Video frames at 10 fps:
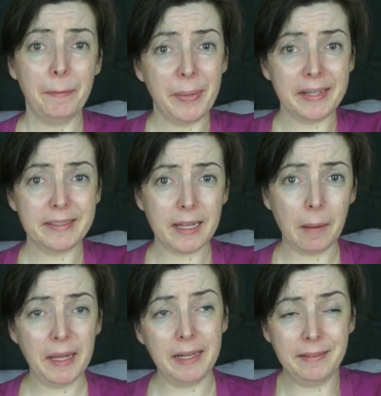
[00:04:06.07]
but
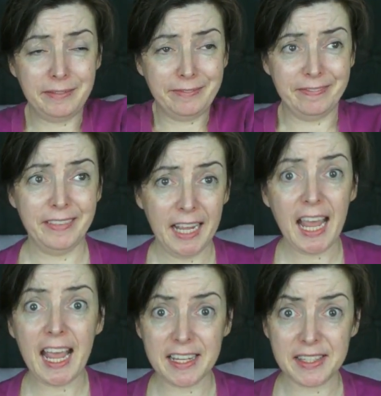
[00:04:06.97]
I mean,
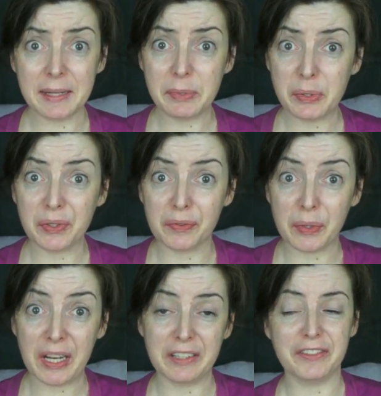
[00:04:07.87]
it seems to have
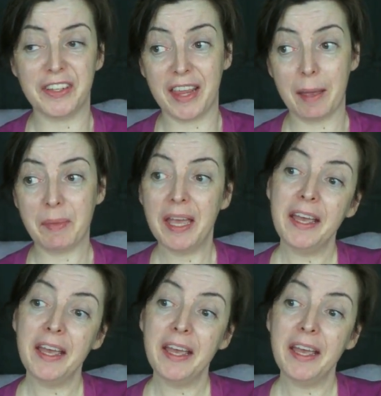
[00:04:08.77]
worked for them.